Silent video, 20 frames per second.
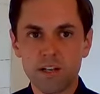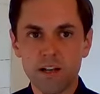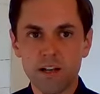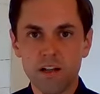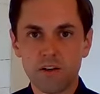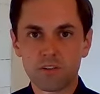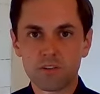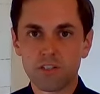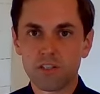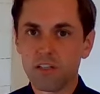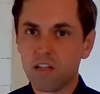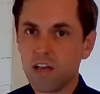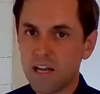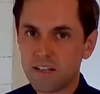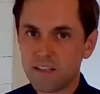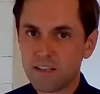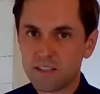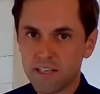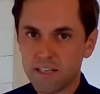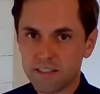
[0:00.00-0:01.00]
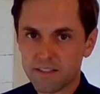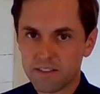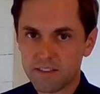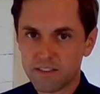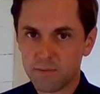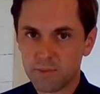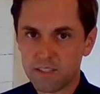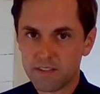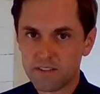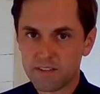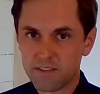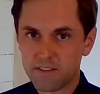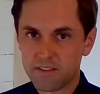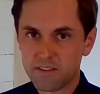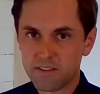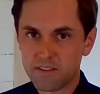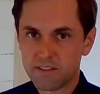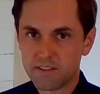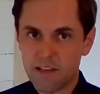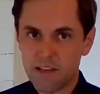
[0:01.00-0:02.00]
A lot of Texas
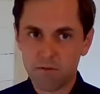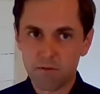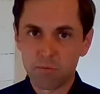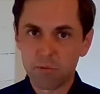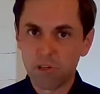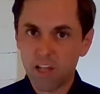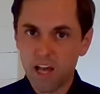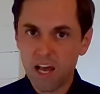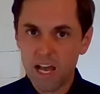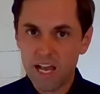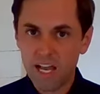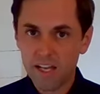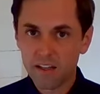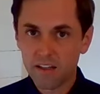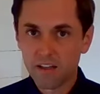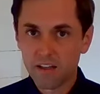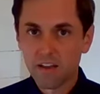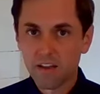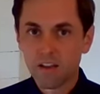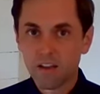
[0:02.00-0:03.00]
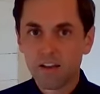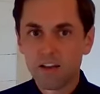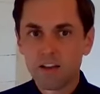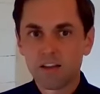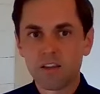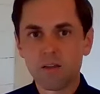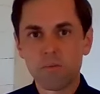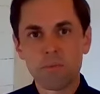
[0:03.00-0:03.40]
businesses have applied. Mm-hmm. The